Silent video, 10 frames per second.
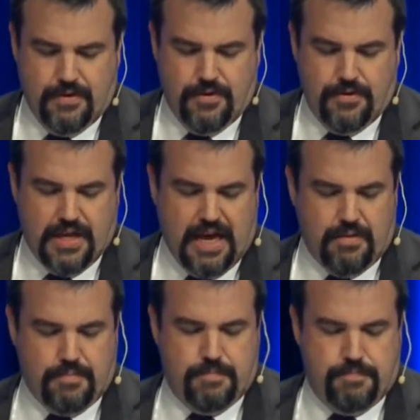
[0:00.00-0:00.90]
Could
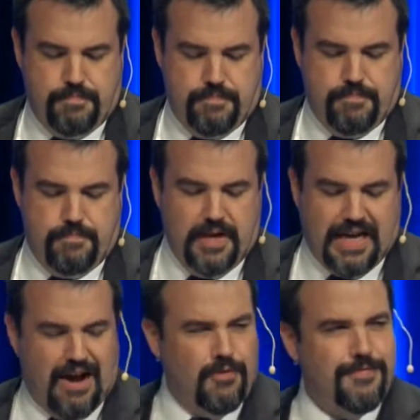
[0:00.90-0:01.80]
that
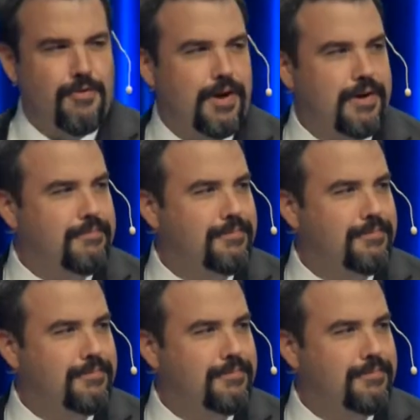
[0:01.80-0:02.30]
account for it?